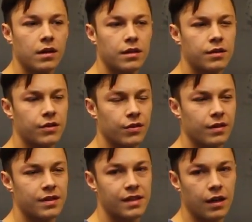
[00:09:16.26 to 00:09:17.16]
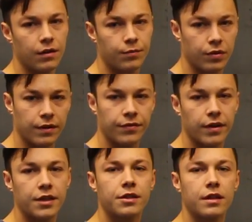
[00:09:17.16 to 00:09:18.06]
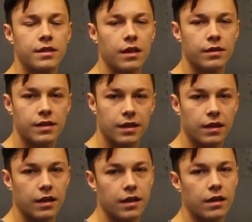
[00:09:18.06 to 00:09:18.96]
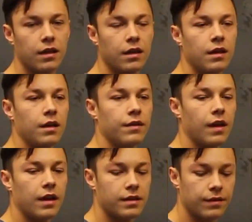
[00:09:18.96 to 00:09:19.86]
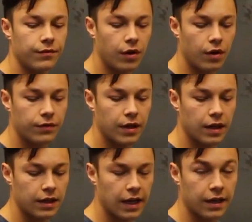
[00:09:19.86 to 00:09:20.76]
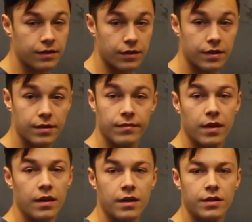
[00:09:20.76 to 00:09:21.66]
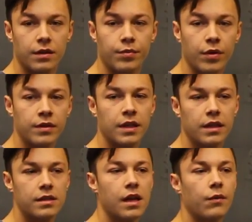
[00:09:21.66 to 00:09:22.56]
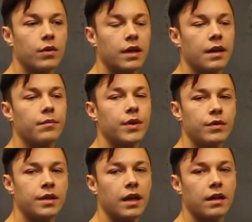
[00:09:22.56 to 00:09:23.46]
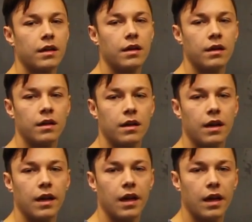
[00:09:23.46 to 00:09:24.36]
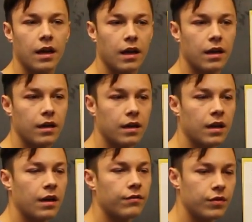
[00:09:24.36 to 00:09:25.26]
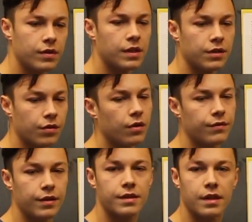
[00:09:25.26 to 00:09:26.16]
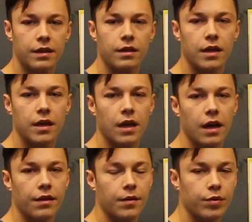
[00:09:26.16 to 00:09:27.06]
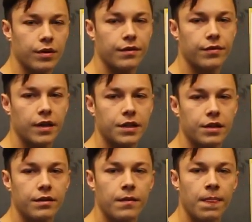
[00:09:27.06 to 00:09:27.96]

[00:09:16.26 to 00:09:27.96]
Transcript: certain cell proliferation and cell signaling that is involved in cancers. So the proteins that would get mutated and kind of lose control of their signaling and their proliferation,